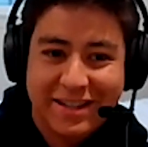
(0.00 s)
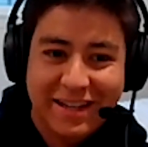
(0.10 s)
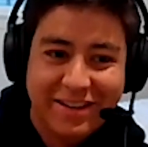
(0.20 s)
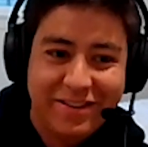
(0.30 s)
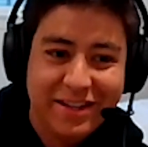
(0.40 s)

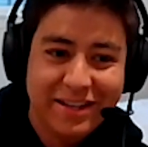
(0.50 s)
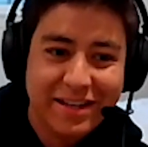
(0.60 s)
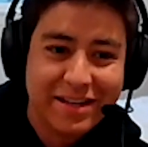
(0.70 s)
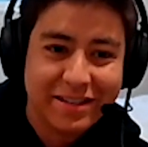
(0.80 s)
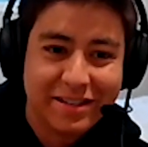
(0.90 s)
Like you
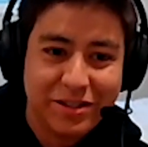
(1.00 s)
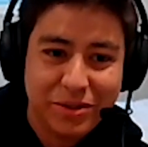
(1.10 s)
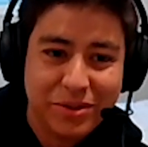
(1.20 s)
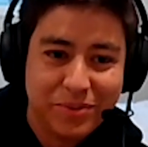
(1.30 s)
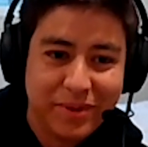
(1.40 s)
can
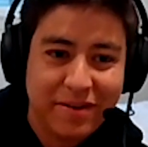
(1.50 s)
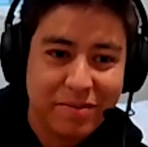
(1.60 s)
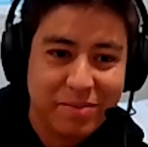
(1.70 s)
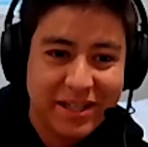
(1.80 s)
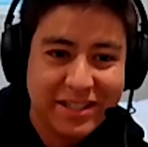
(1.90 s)
choose what
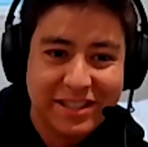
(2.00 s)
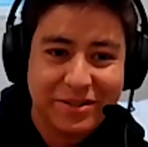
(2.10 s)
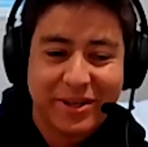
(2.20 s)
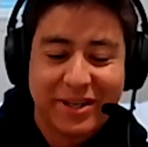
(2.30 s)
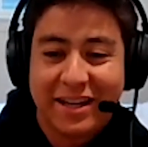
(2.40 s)
yeah. projects
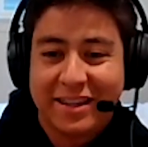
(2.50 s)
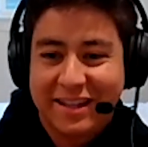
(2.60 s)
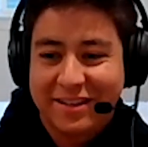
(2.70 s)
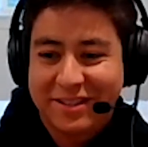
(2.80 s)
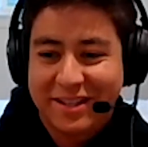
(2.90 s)
you work. On. I
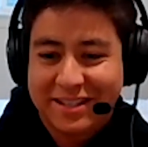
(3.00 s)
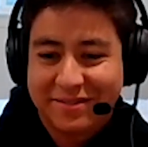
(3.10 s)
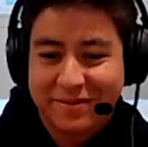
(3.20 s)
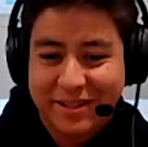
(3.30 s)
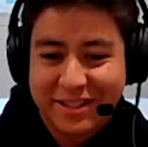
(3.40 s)
think that was
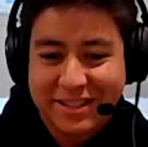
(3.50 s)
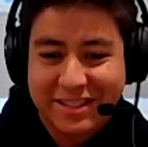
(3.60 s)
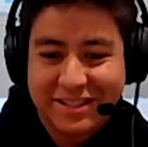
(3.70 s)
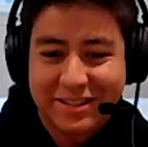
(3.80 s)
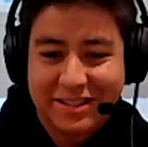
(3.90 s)
actually fun
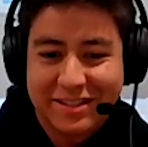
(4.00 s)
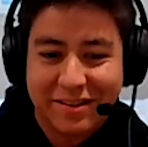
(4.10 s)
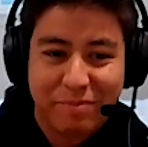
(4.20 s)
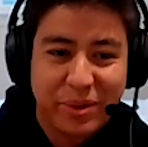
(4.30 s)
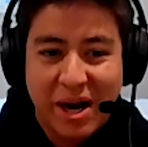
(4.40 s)
to just
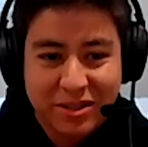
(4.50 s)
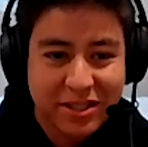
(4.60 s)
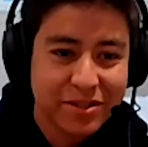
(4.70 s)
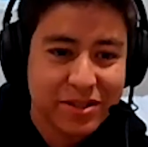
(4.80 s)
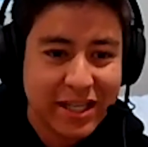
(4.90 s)
browse
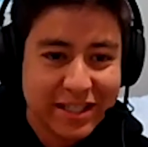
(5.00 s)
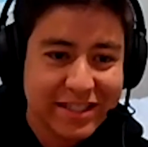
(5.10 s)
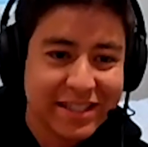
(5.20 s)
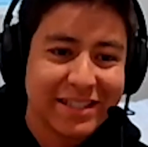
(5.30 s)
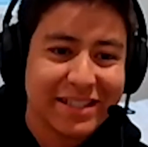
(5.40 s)
yeah. all those data
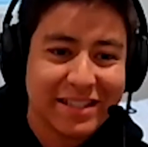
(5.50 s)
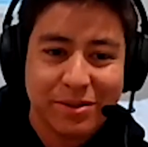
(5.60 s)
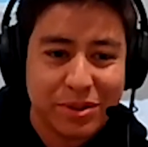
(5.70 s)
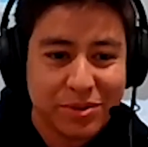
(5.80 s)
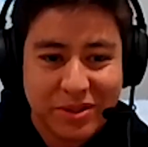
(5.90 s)
sets,
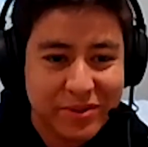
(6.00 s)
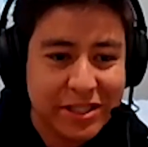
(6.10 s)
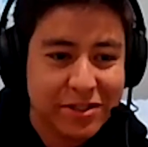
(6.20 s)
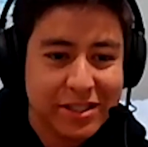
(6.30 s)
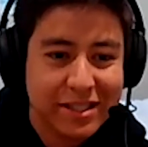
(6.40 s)
see which ones
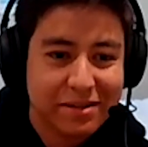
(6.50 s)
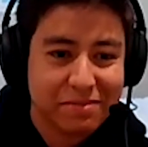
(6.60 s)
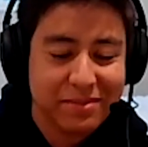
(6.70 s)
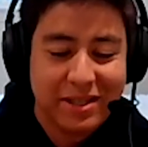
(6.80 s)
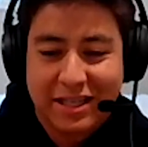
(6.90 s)
were
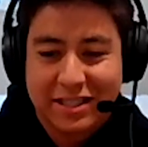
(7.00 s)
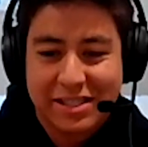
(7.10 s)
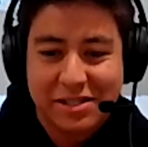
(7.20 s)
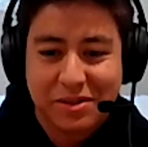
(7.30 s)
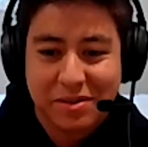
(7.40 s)
interesting, and
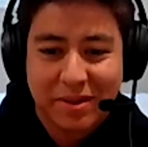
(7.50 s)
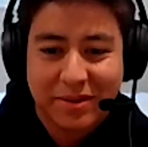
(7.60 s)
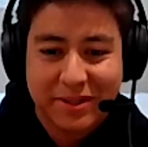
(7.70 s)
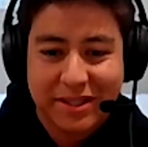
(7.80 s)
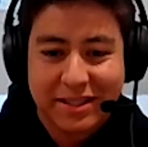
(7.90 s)
actually yeah.